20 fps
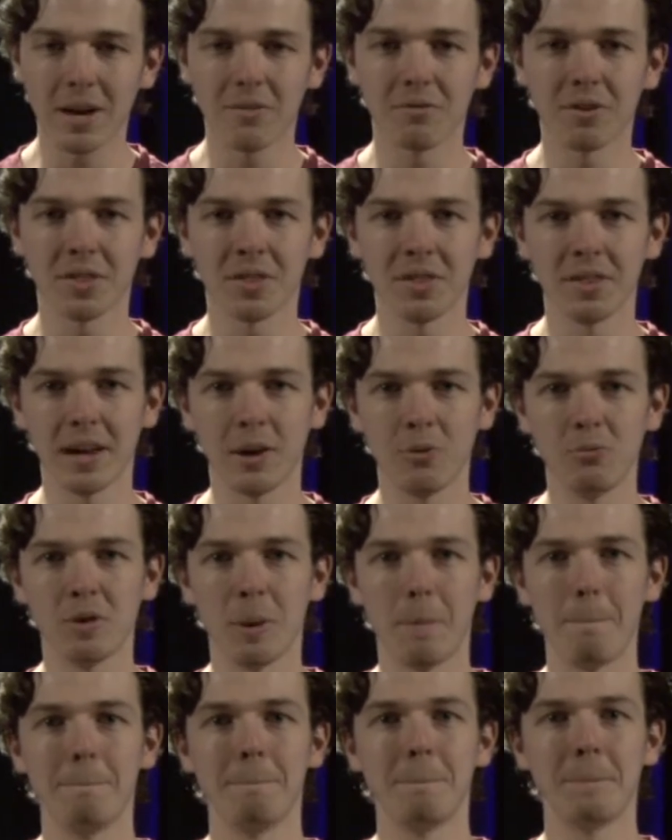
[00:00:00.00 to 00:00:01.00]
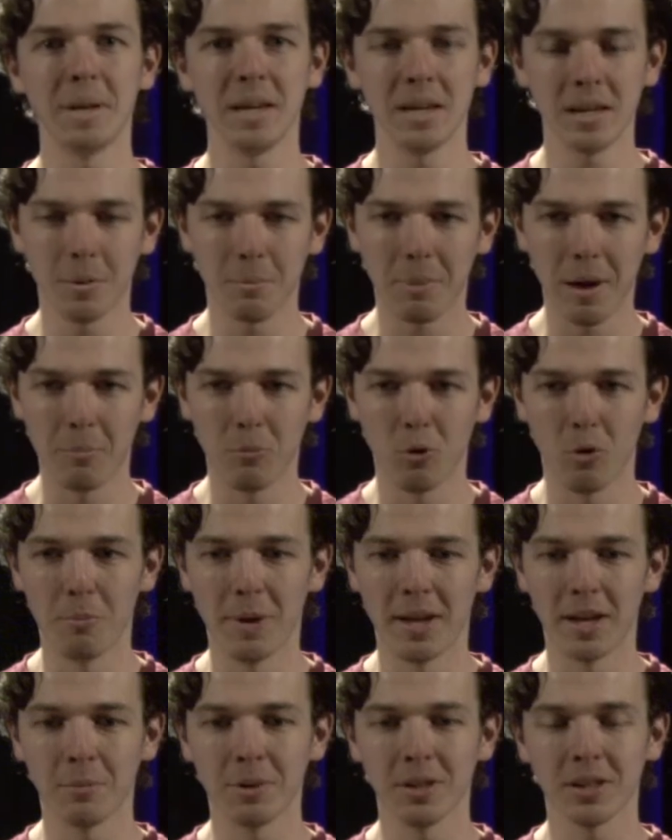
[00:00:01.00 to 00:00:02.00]
everything down, being a bit more
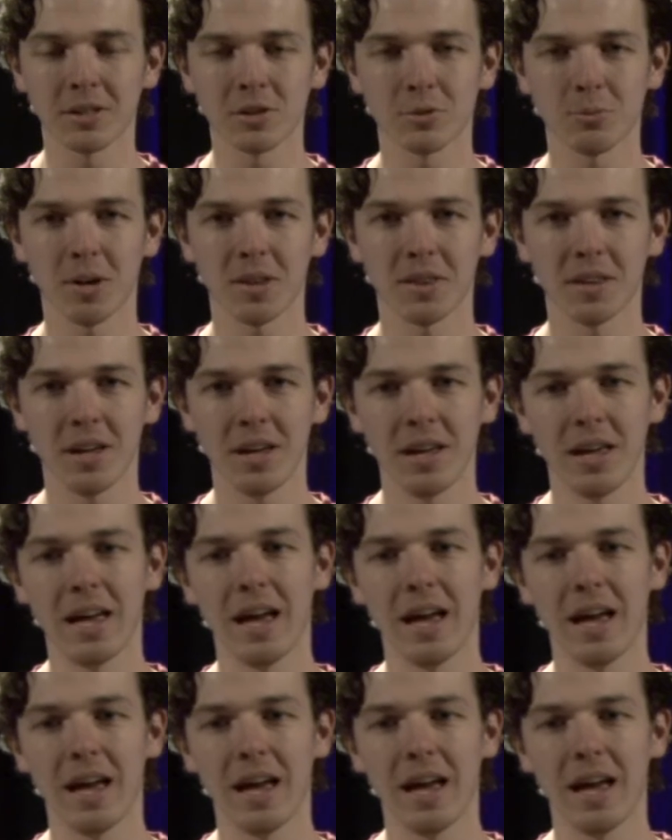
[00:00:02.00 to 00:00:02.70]
minimalist with it,